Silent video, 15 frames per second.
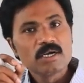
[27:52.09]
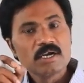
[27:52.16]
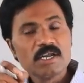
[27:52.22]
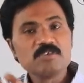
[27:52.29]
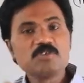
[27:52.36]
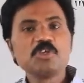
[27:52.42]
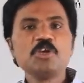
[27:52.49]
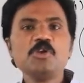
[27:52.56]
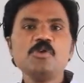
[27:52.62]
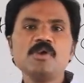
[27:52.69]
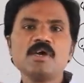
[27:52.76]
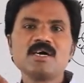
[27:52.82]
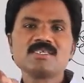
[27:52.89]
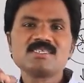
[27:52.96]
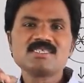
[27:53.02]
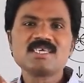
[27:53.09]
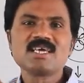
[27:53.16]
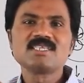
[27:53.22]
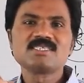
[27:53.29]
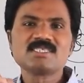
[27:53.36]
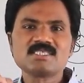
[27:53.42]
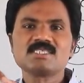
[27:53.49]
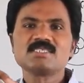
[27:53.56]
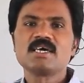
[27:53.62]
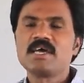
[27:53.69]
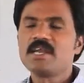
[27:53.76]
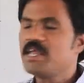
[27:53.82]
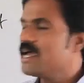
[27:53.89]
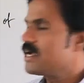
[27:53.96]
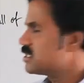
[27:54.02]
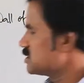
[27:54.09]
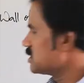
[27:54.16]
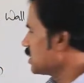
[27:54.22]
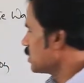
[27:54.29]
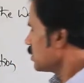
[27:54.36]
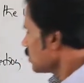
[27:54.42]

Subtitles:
deciduous cells reaction.